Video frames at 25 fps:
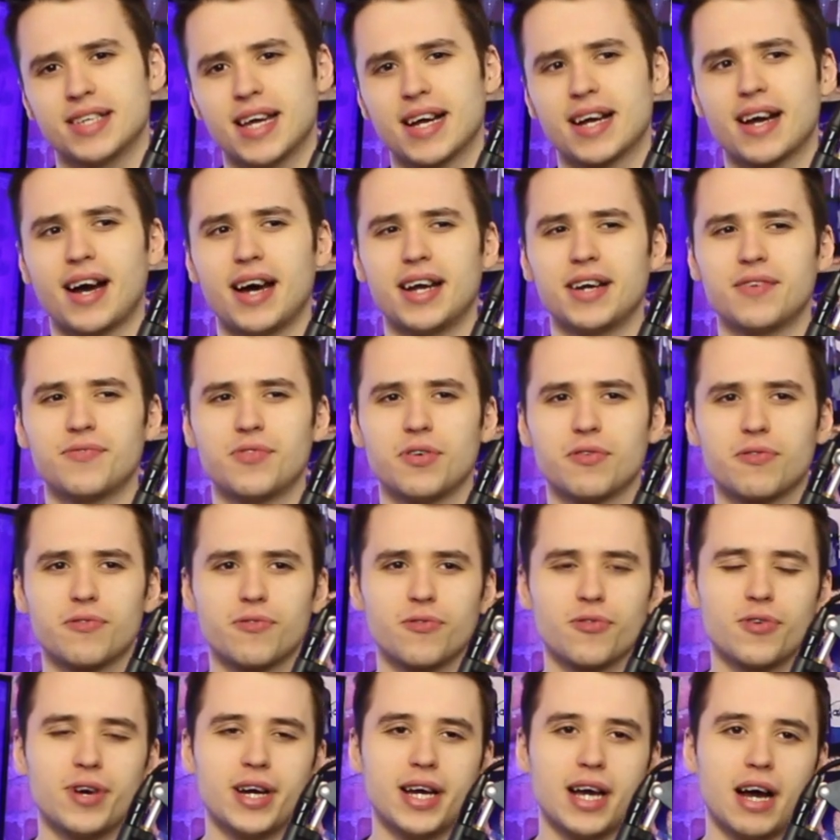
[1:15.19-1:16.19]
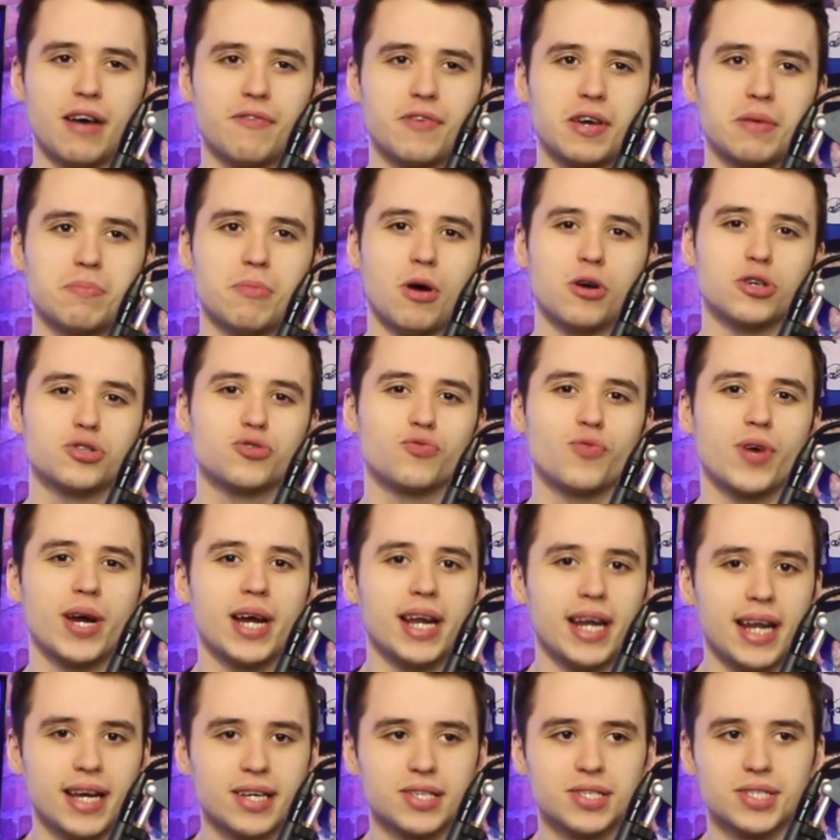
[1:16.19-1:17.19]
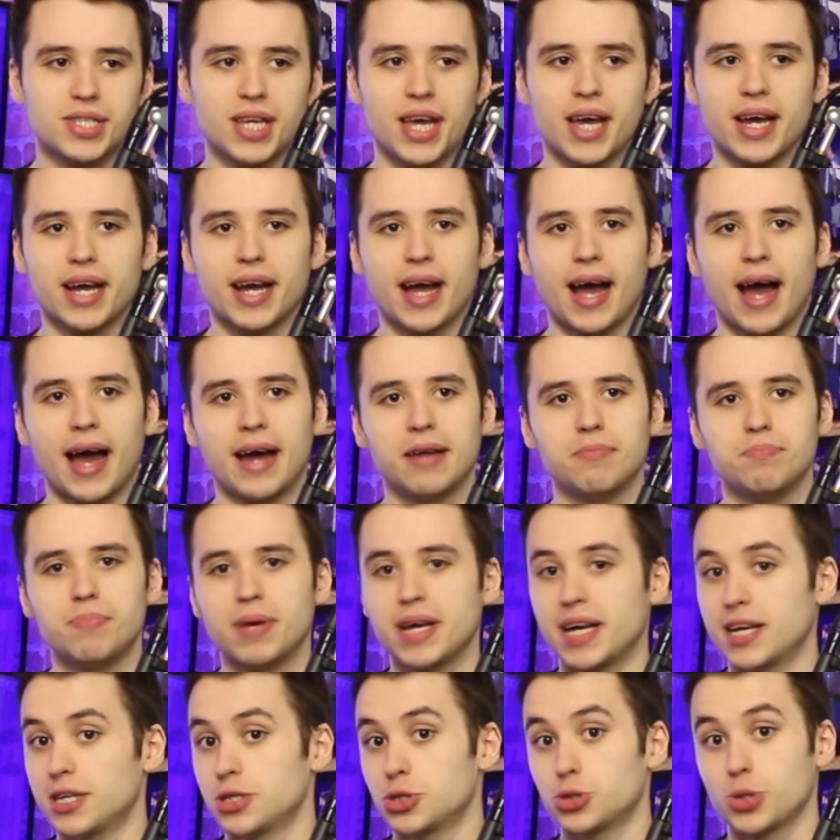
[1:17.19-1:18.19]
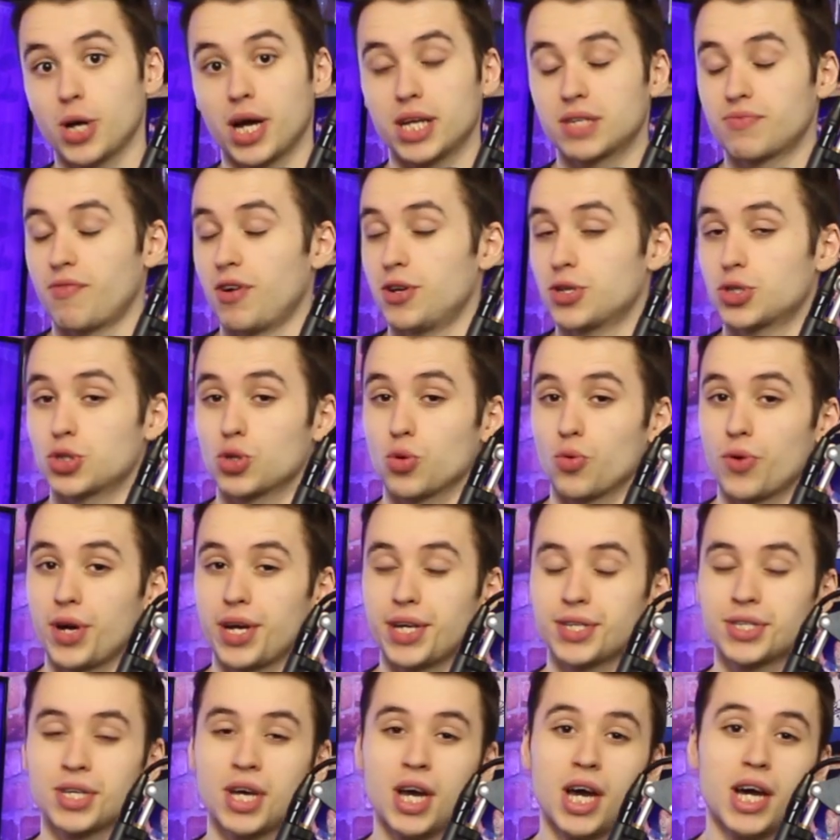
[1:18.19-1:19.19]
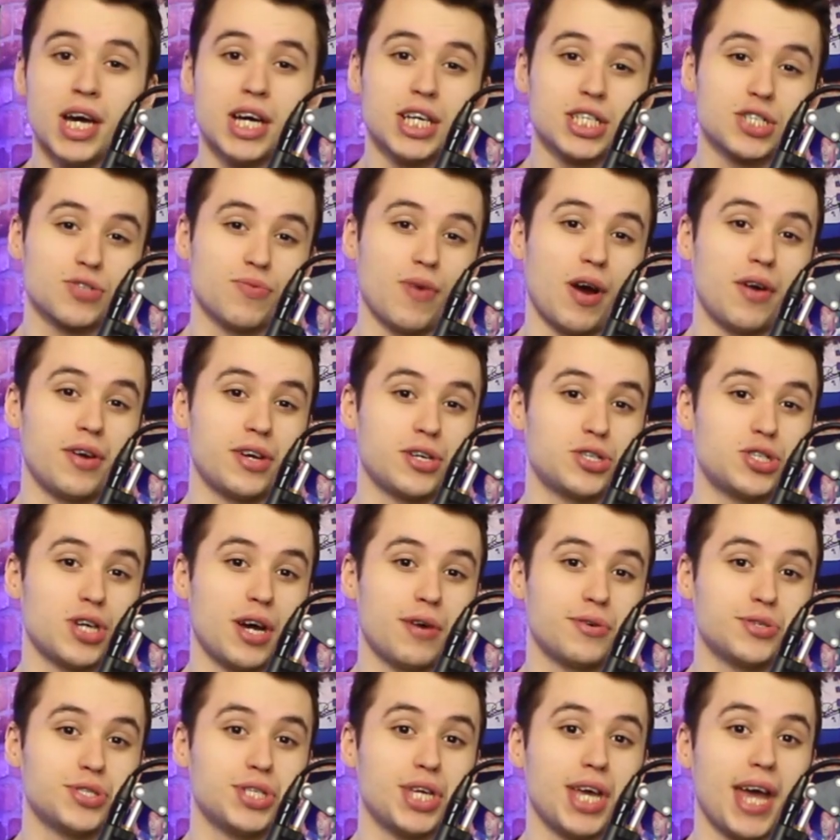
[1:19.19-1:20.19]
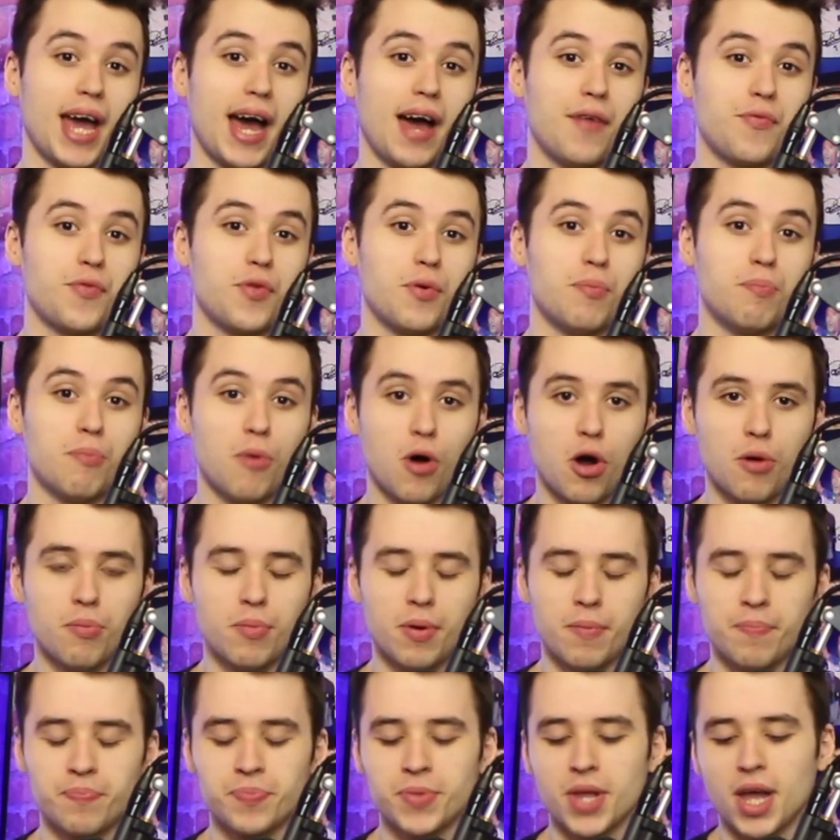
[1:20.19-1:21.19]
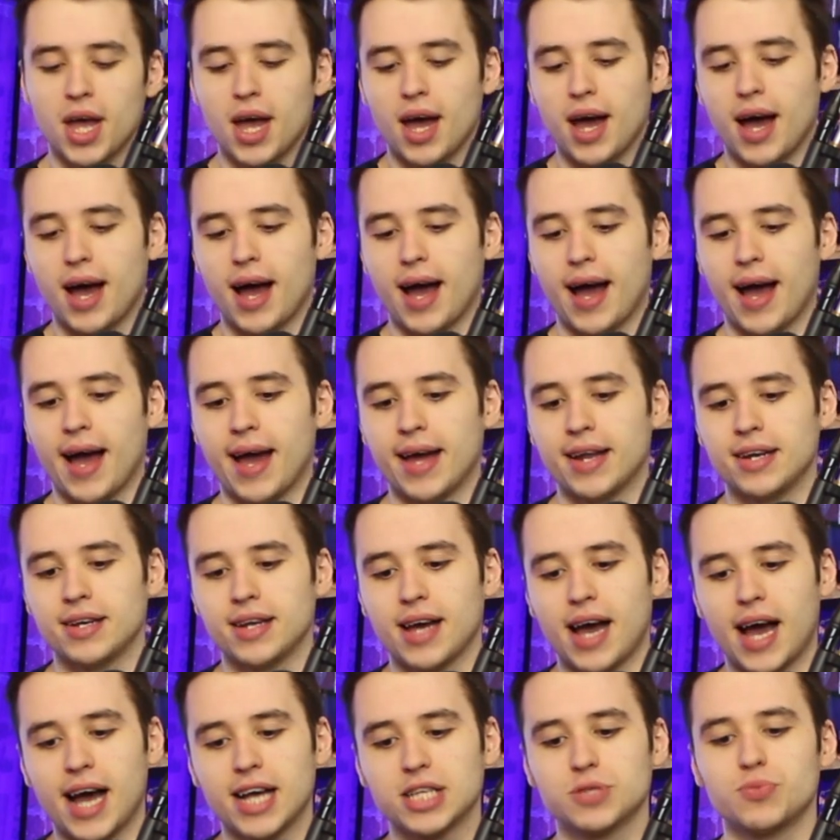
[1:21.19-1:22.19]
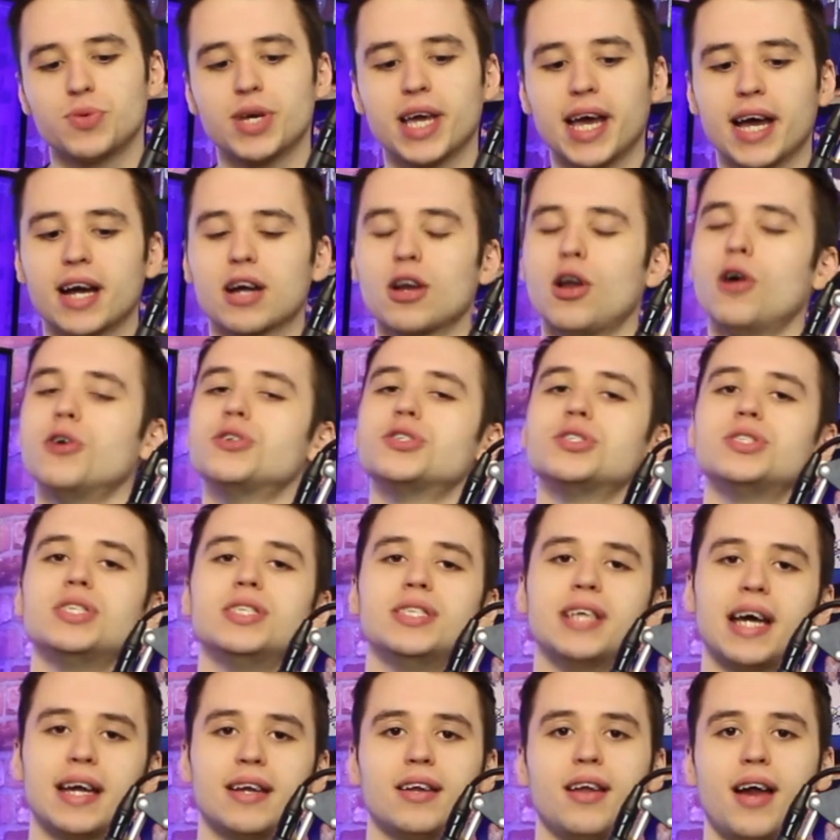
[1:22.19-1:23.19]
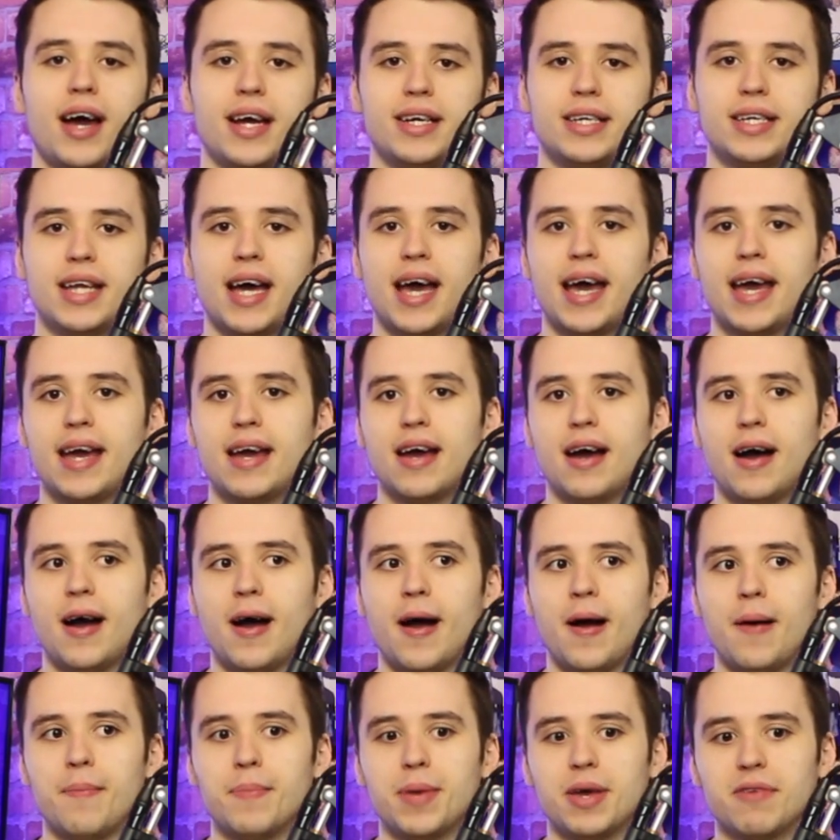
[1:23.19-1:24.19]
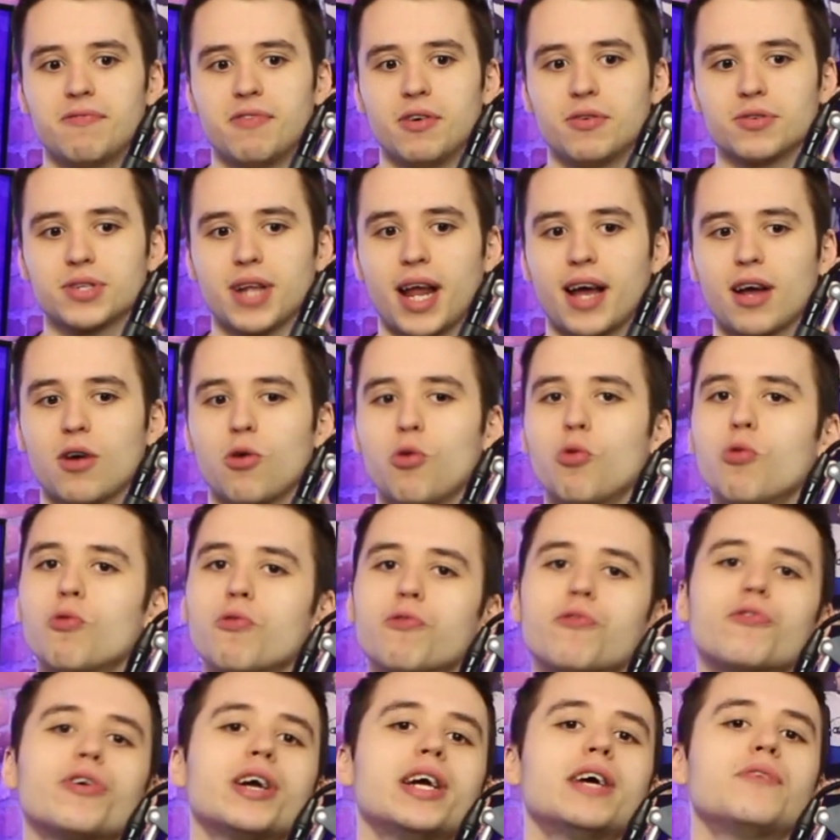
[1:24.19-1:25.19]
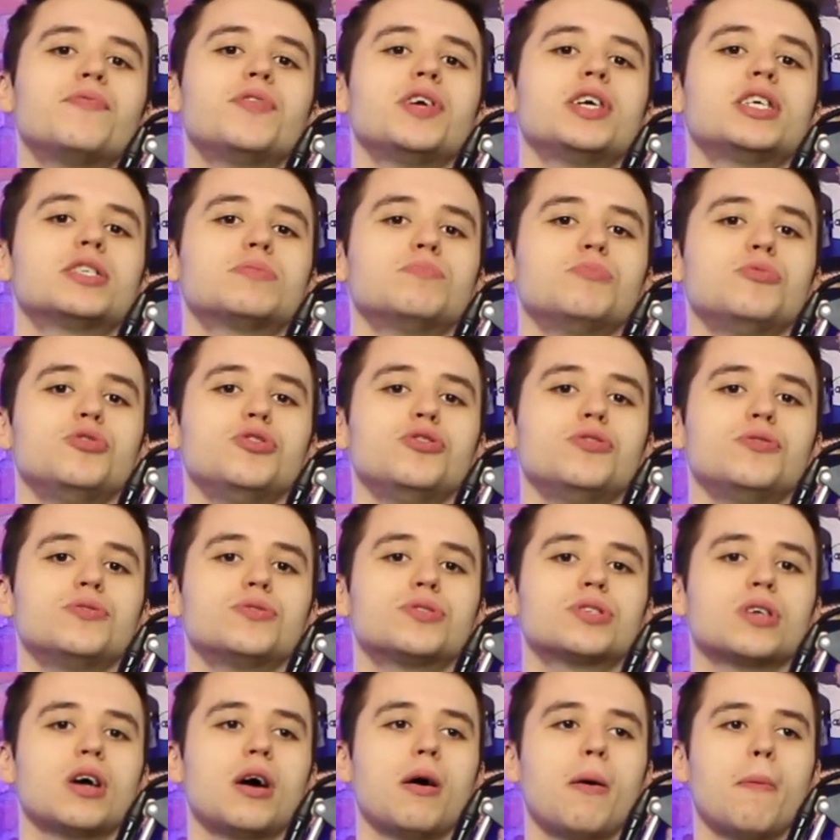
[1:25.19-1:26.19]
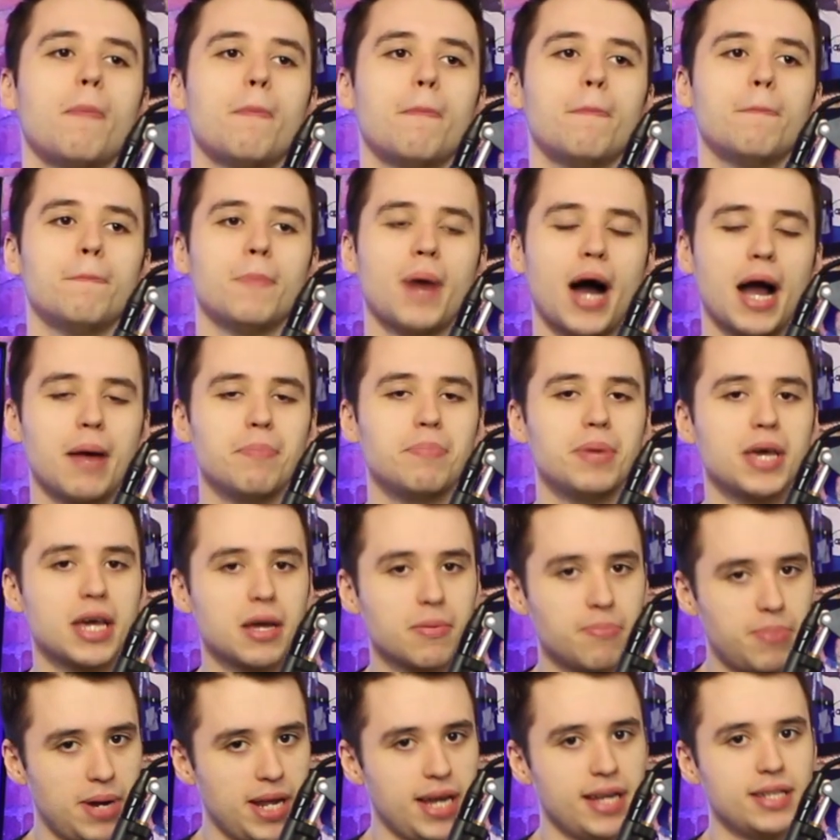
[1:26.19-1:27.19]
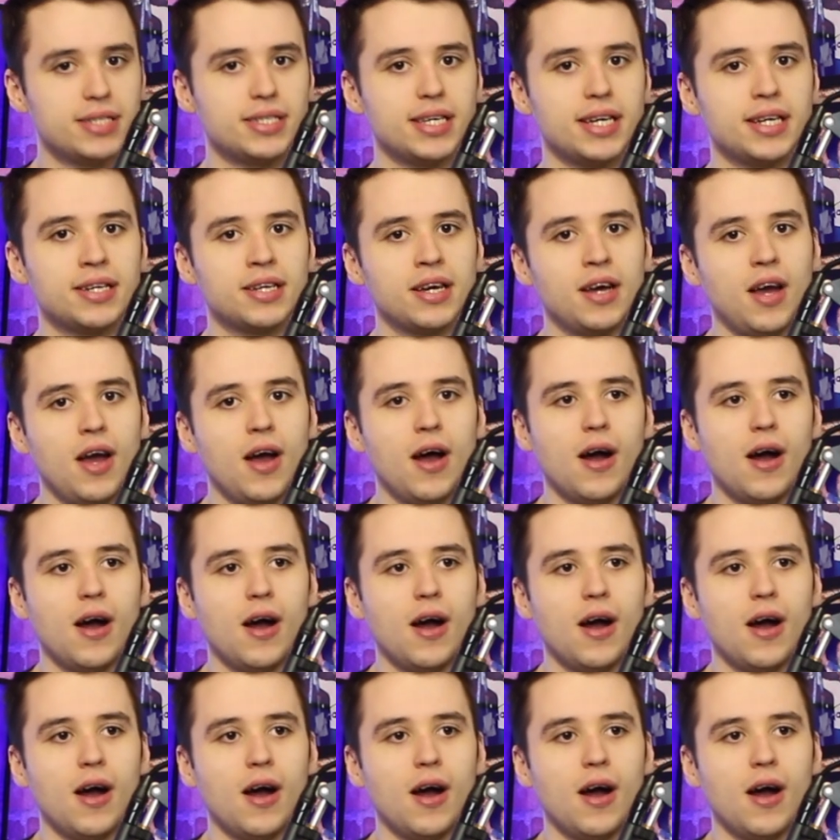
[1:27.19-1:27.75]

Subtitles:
They're kind of the three, I think, most realistic and biggest transfer stories surrounding Chelsea at the moment. And as we get closer to deadline day, it feels like all three of these moves might be completed.